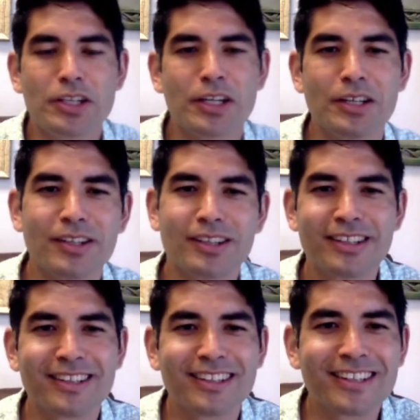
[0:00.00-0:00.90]

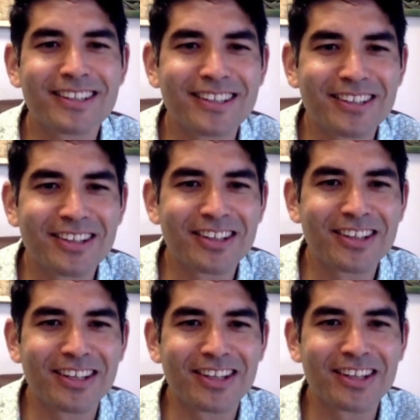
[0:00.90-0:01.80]

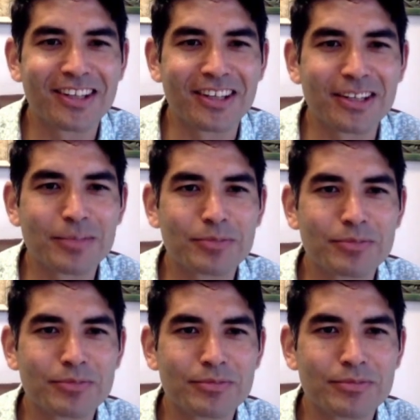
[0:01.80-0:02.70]

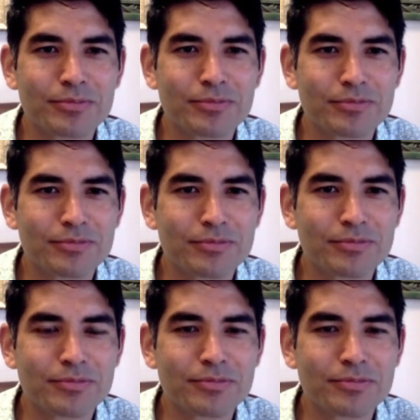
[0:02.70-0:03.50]
(silent)